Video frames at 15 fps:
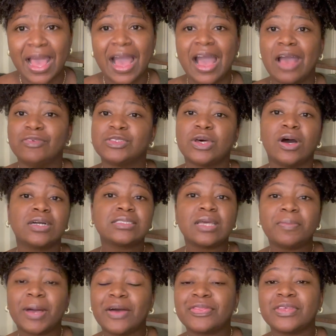I've talked
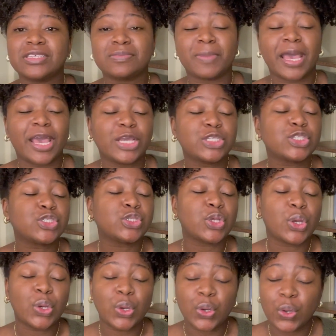about this bag
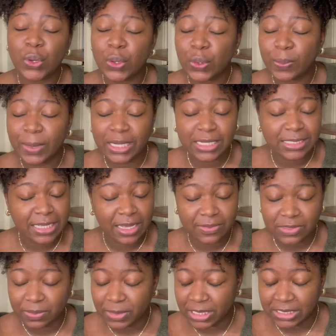so many times
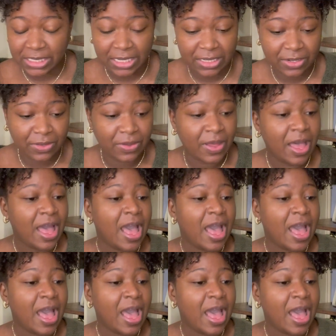on my channel.